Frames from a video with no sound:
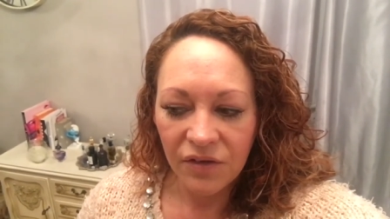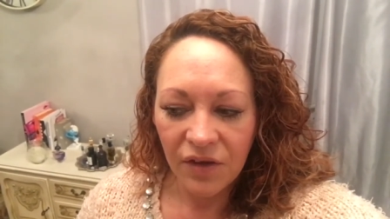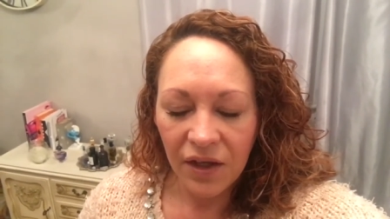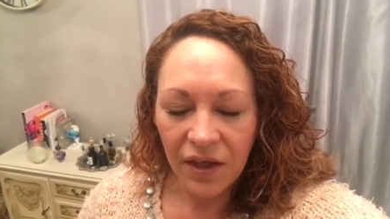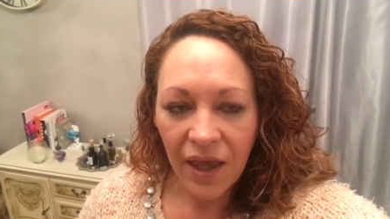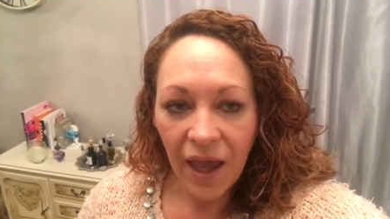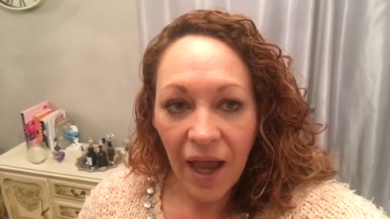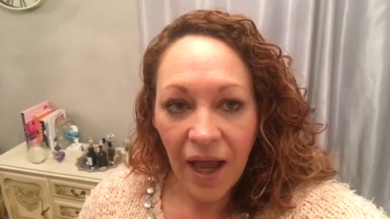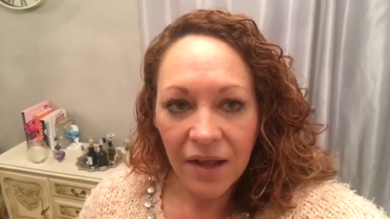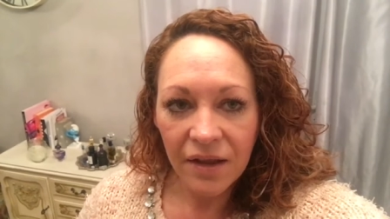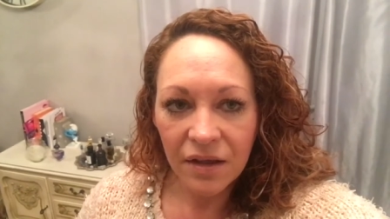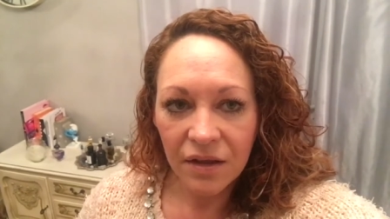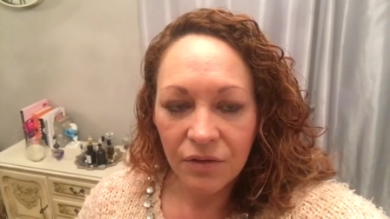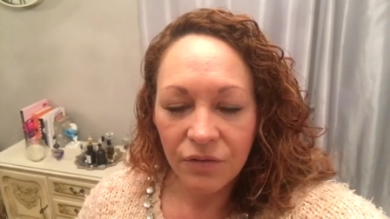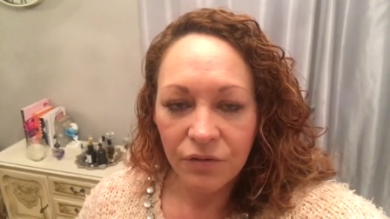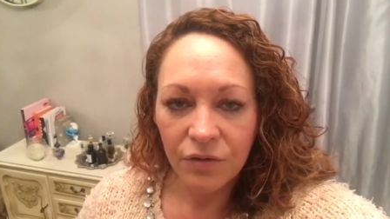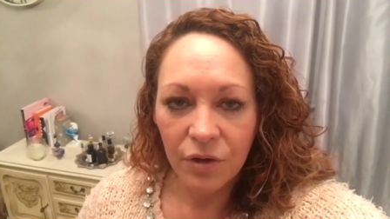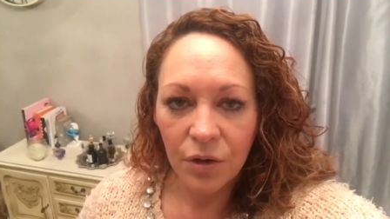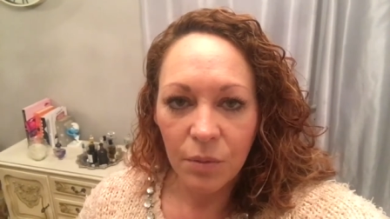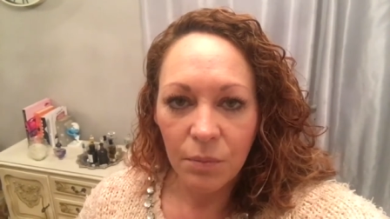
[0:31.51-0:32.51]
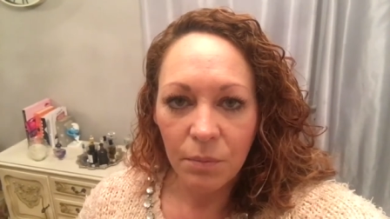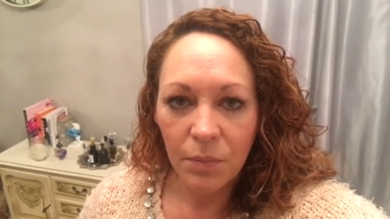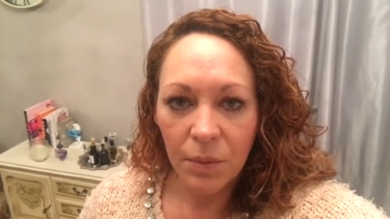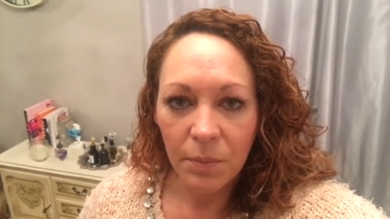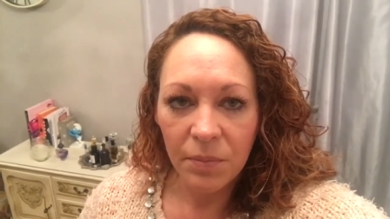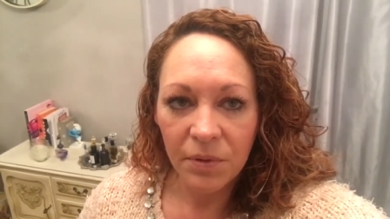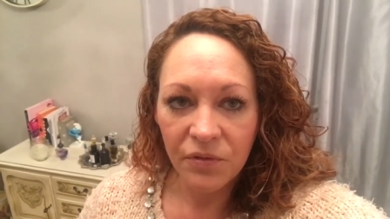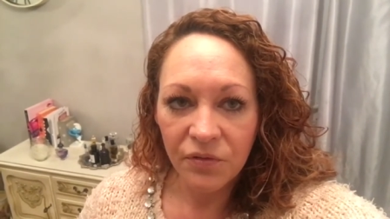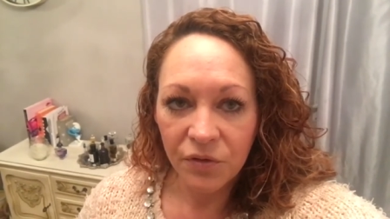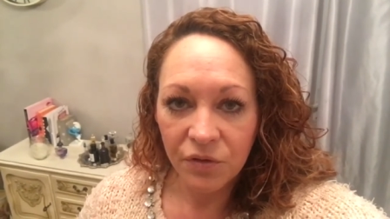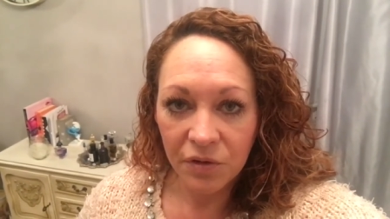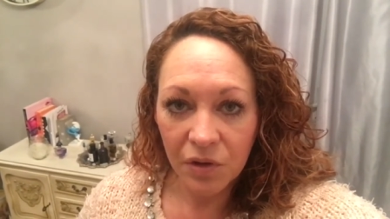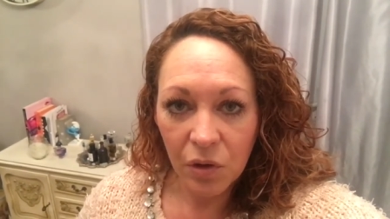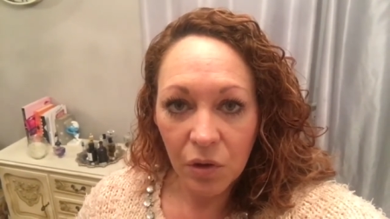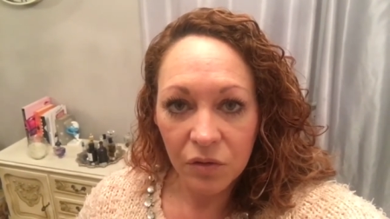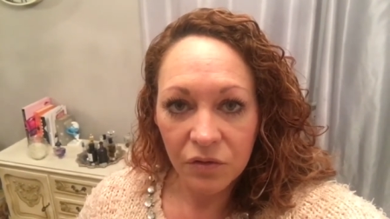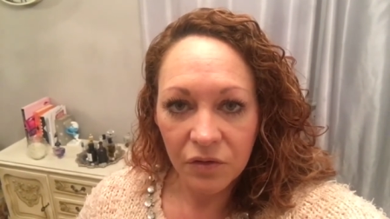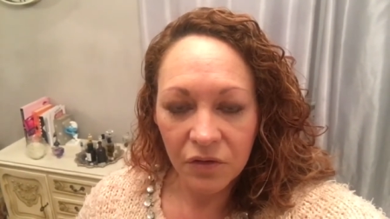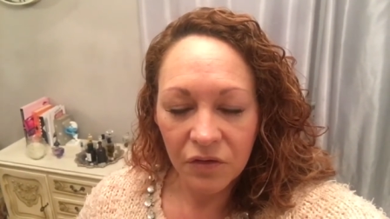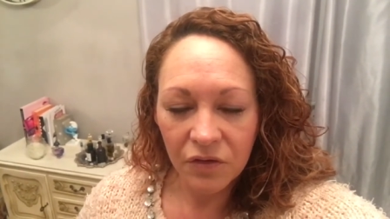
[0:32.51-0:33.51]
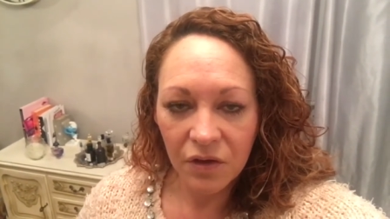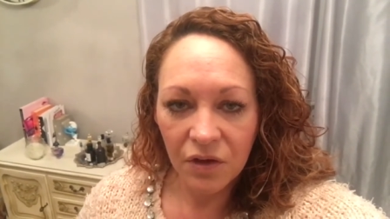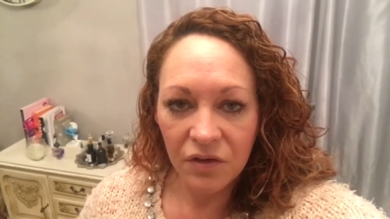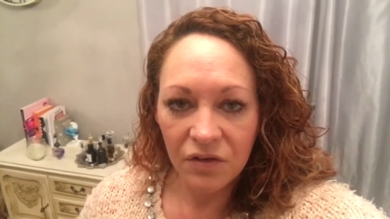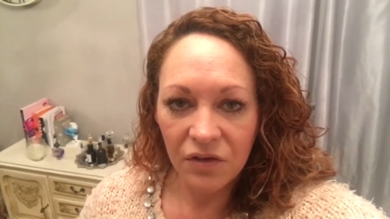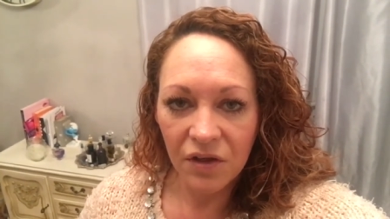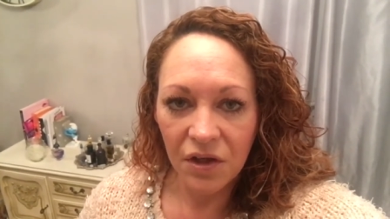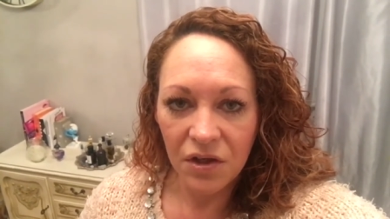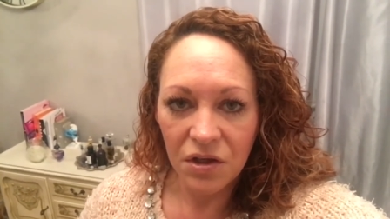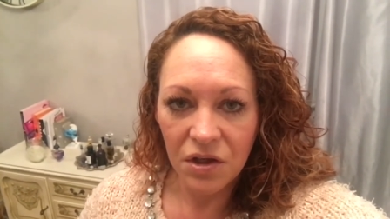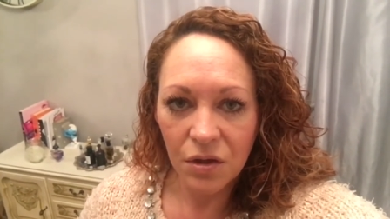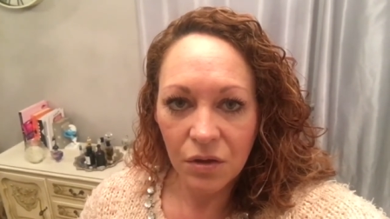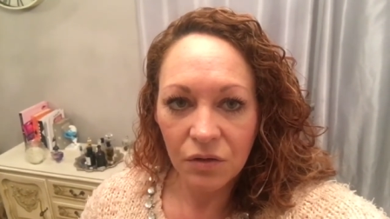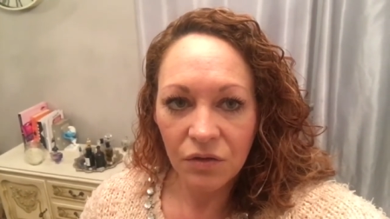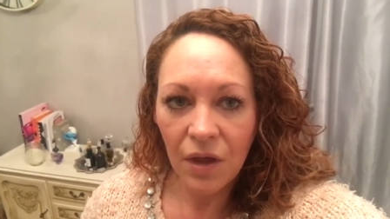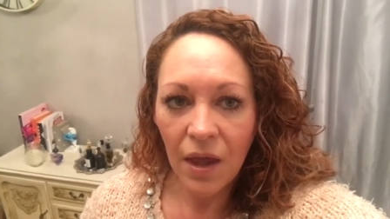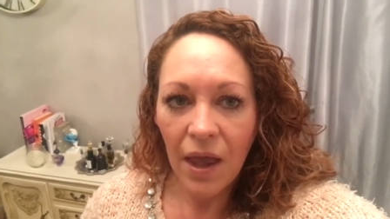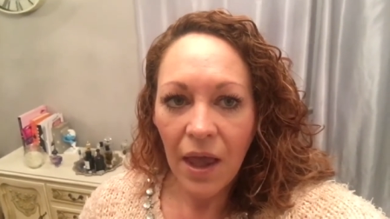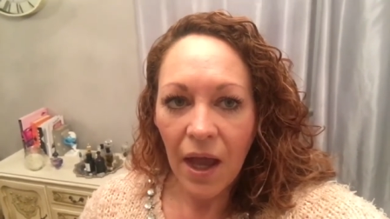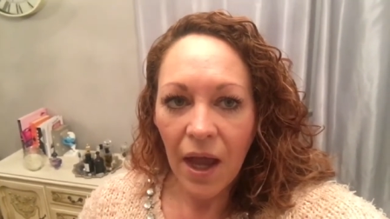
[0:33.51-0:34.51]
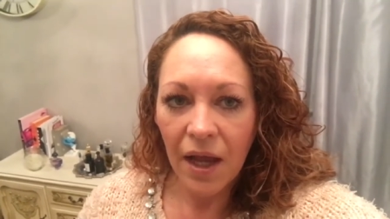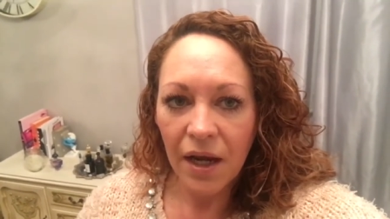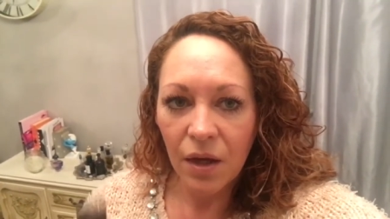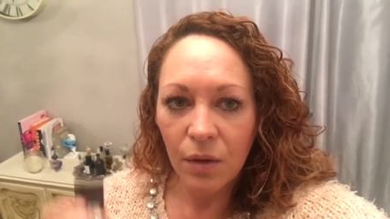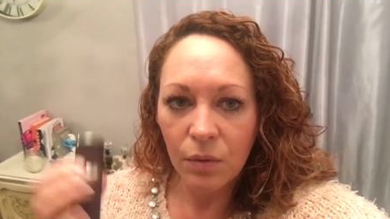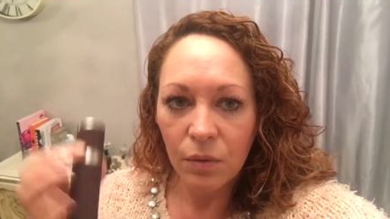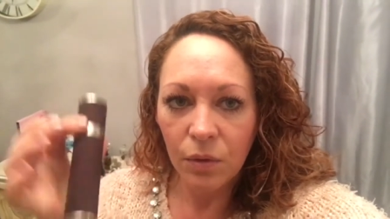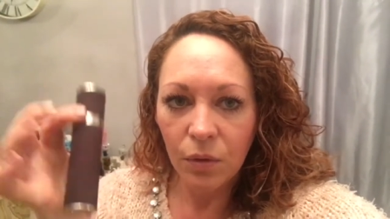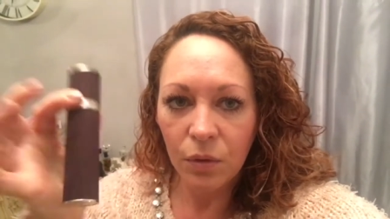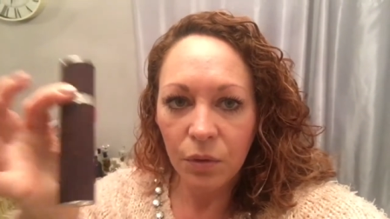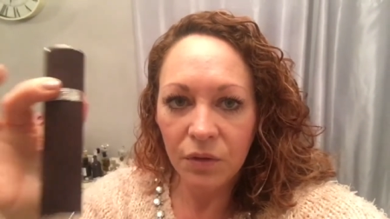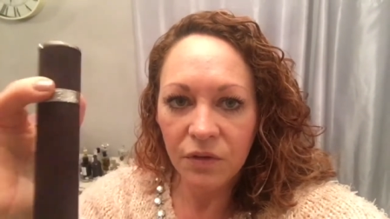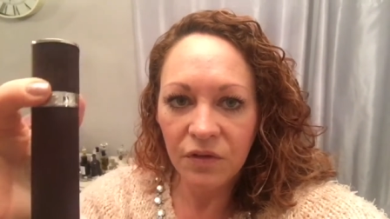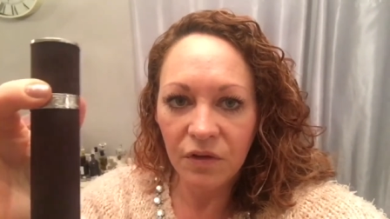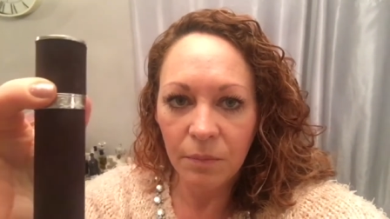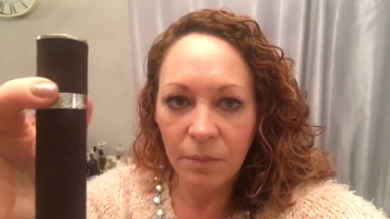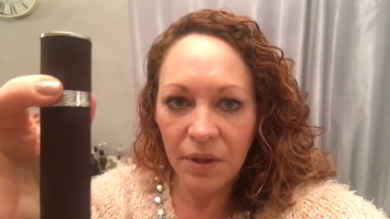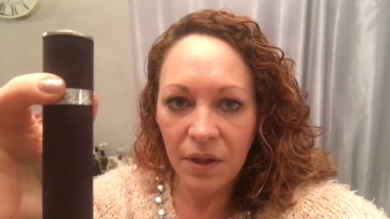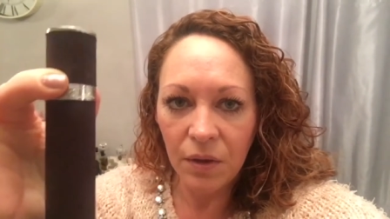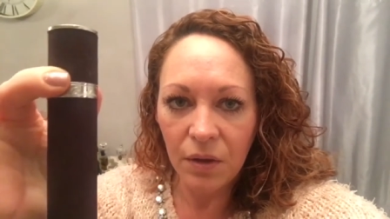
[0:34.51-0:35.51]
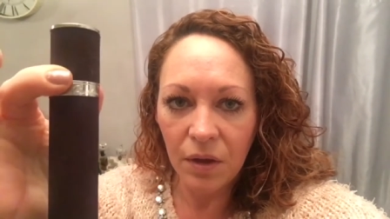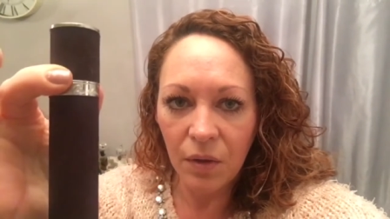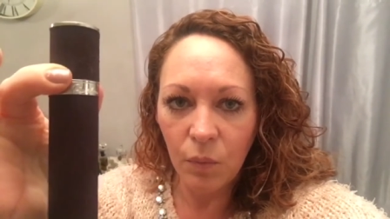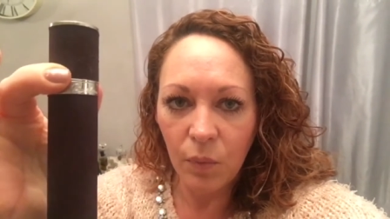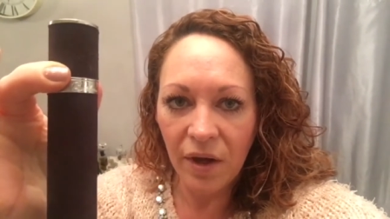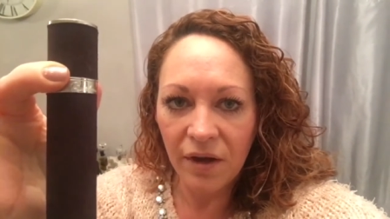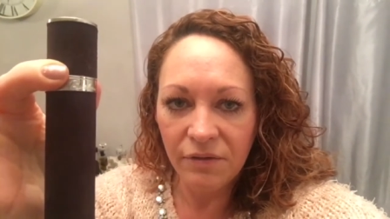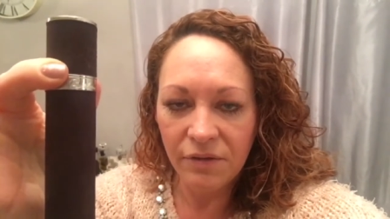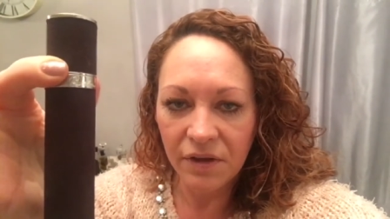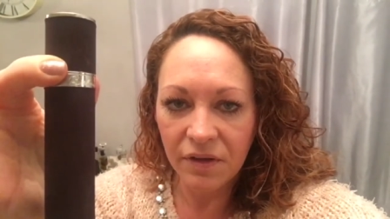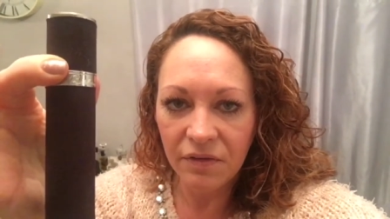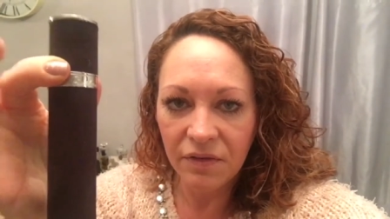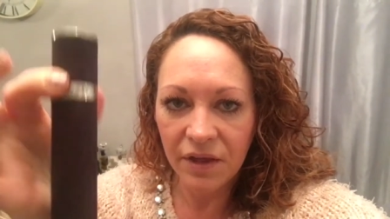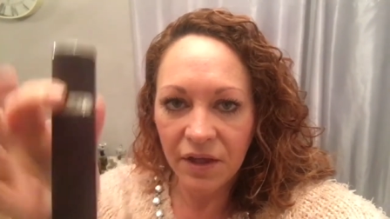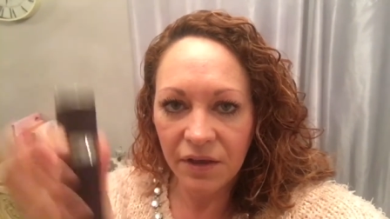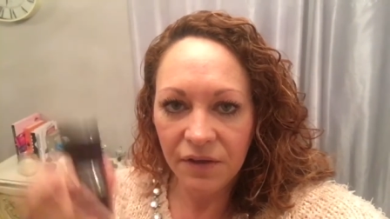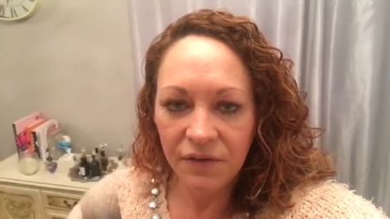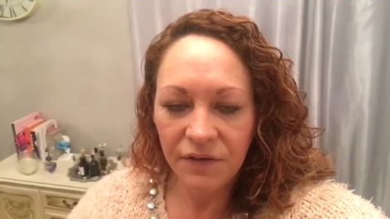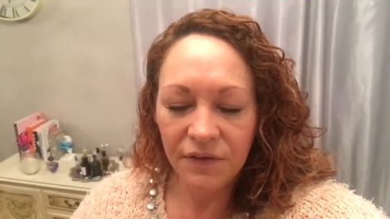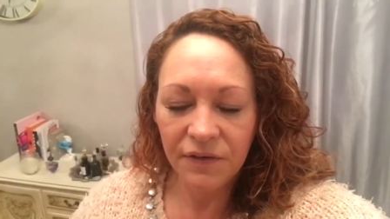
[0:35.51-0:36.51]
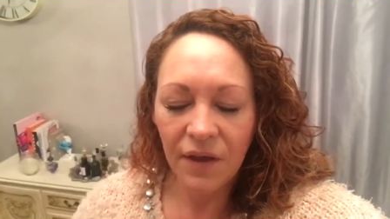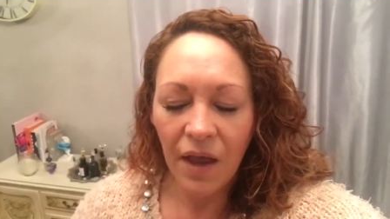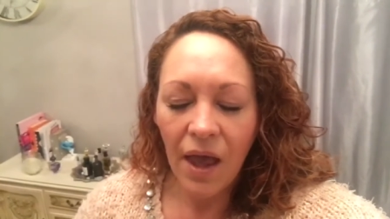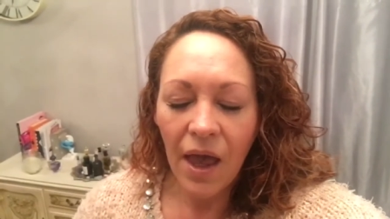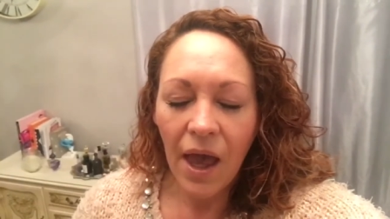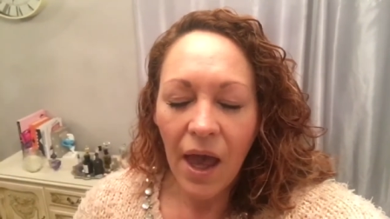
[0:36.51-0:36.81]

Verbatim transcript: decant from before it got discontinued and I'll also be wearing this